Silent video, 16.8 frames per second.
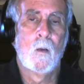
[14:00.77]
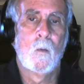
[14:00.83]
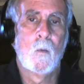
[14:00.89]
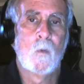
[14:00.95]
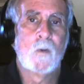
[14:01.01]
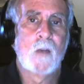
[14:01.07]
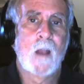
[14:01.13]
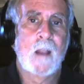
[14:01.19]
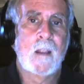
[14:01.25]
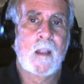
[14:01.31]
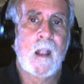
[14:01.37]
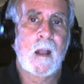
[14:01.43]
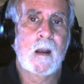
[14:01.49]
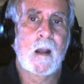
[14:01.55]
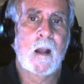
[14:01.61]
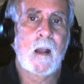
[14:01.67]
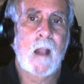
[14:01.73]
which I
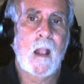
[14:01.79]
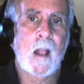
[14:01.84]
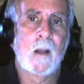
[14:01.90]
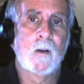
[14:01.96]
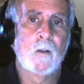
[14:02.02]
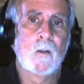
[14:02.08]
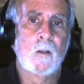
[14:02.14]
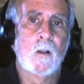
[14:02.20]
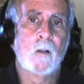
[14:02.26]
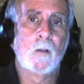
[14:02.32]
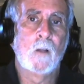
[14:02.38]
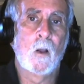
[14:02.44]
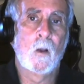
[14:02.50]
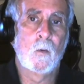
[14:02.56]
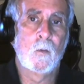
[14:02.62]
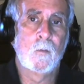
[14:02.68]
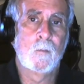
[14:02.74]
cannot handle
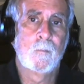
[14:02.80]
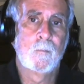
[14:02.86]
alone.